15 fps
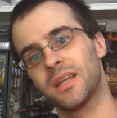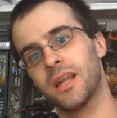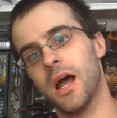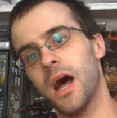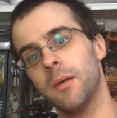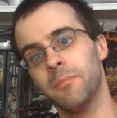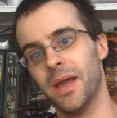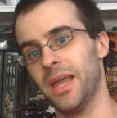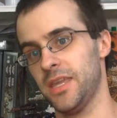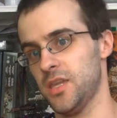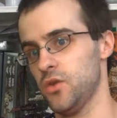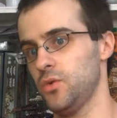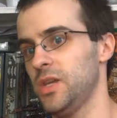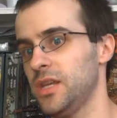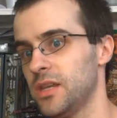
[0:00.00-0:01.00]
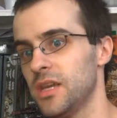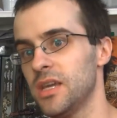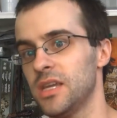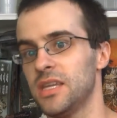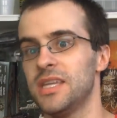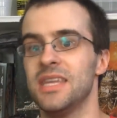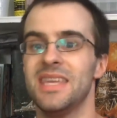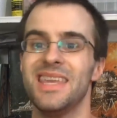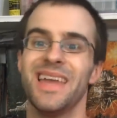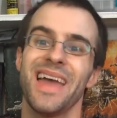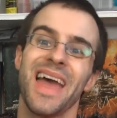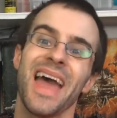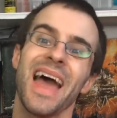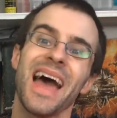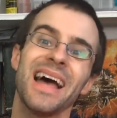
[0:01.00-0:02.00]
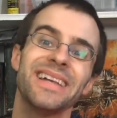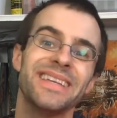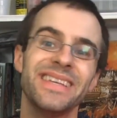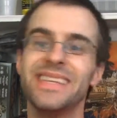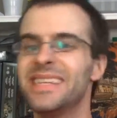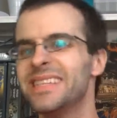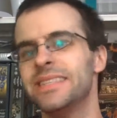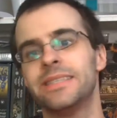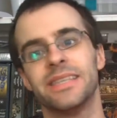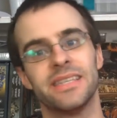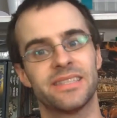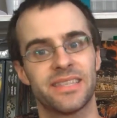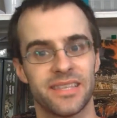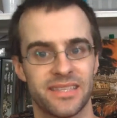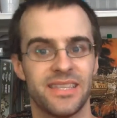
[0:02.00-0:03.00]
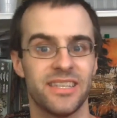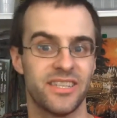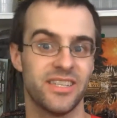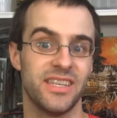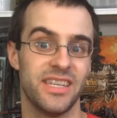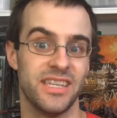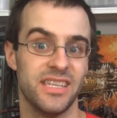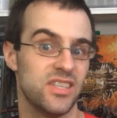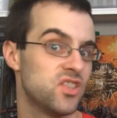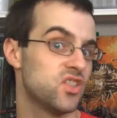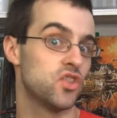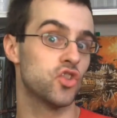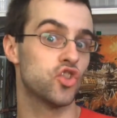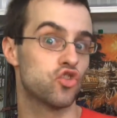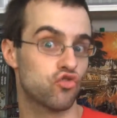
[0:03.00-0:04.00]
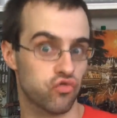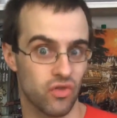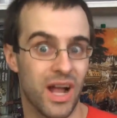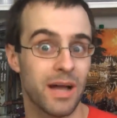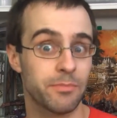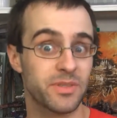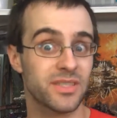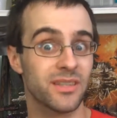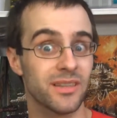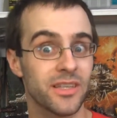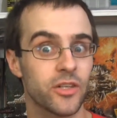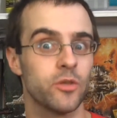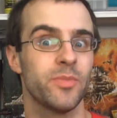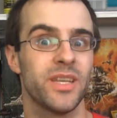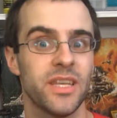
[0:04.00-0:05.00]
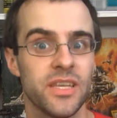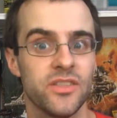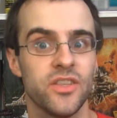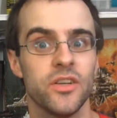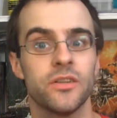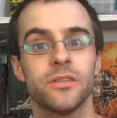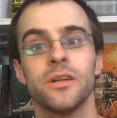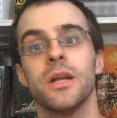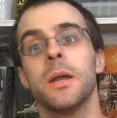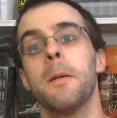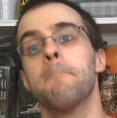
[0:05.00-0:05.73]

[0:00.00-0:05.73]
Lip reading: combat unit. Yeah, he's, in 6th edition, he drops a little bit easier,